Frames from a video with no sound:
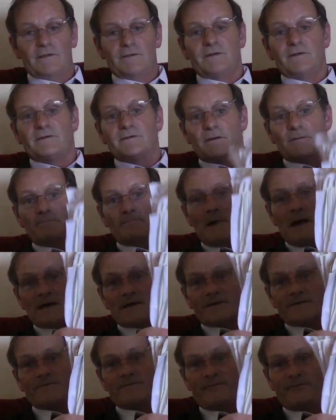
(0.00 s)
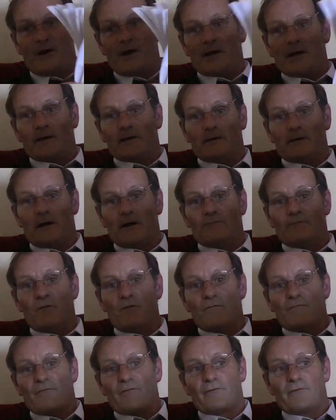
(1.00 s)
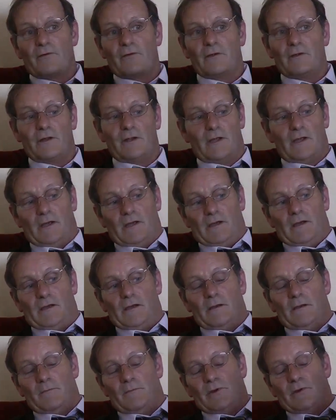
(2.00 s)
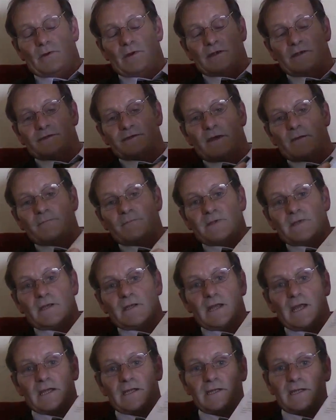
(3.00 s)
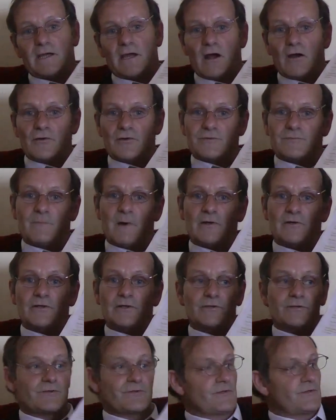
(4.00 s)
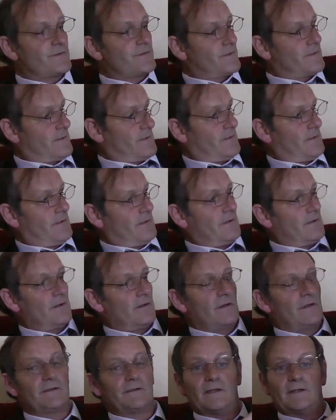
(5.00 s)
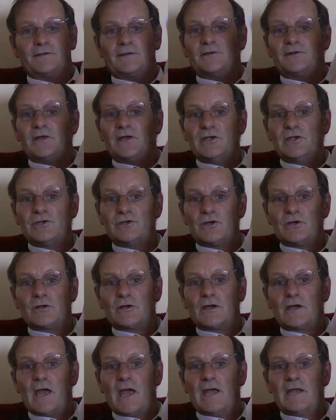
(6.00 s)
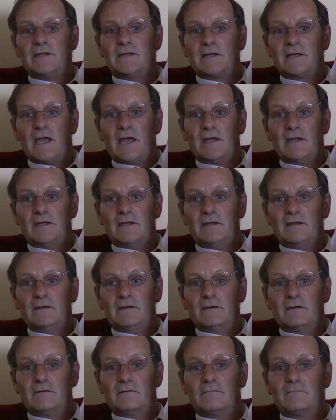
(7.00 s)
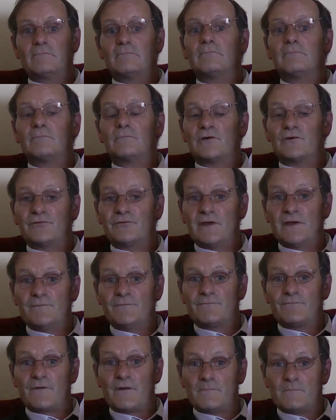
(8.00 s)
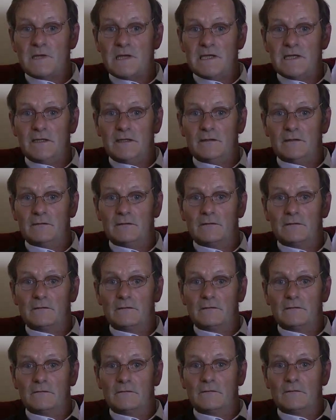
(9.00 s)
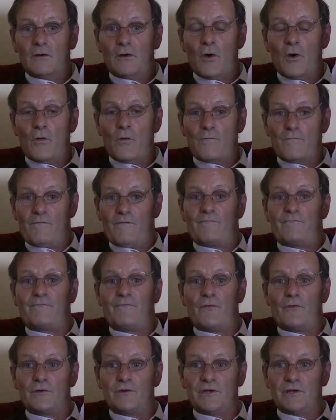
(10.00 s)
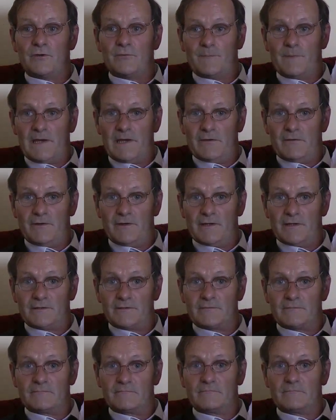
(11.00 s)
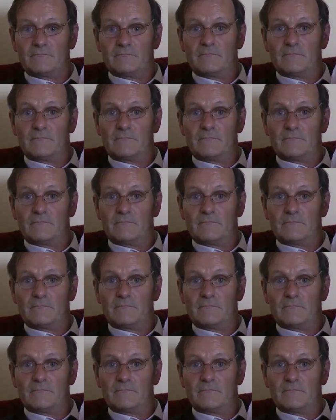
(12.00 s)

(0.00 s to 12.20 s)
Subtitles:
This is a massive file of over between 70 and 80 correspondences that the Taoiseach and the Kenny received from me over a 4-year period.